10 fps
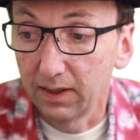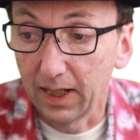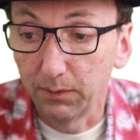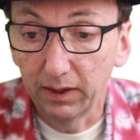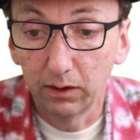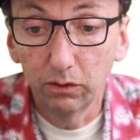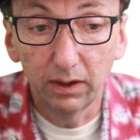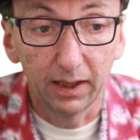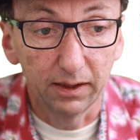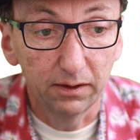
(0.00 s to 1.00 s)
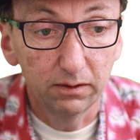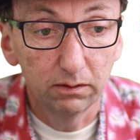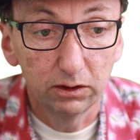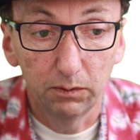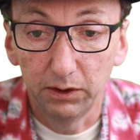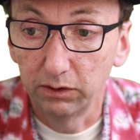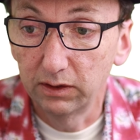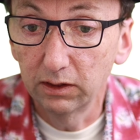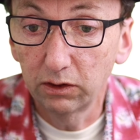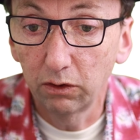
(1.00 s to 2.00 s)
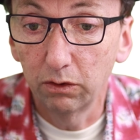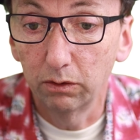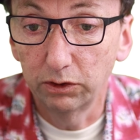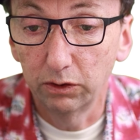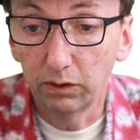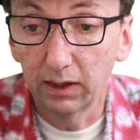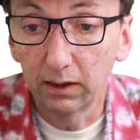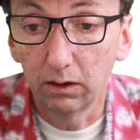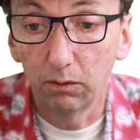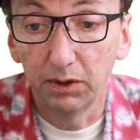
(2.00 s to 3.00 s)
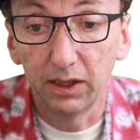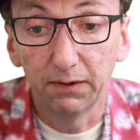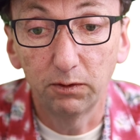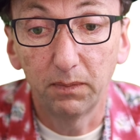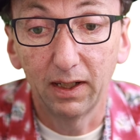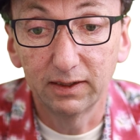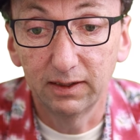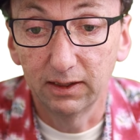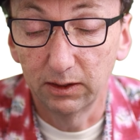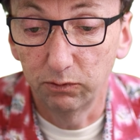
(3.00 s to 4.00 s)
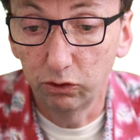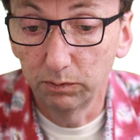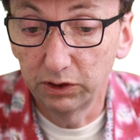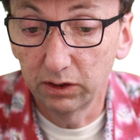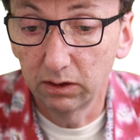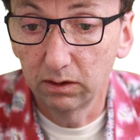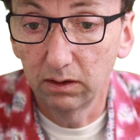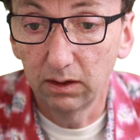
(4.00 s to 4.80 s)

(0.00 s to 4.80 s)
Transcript: Now we can look at it. So we use this call to look at it. We only have to pass in the subscription